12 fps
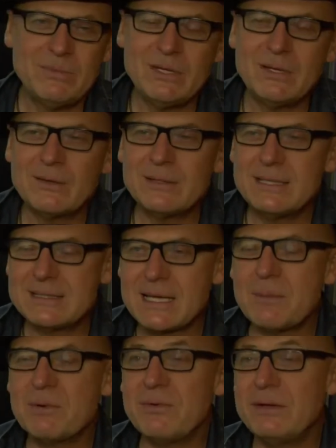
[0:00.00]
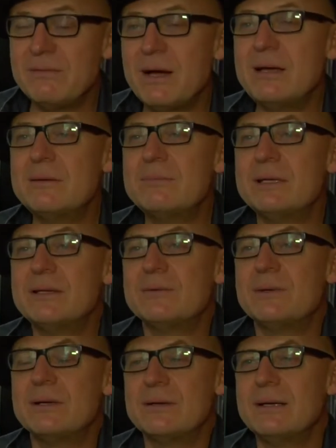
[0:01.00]
you know, in this type of environment
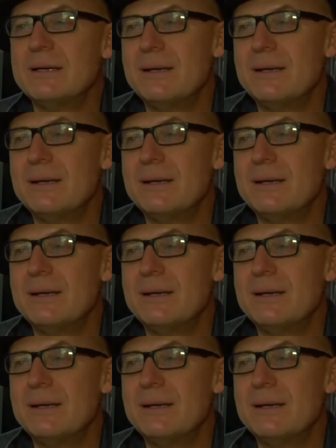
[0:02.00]
where,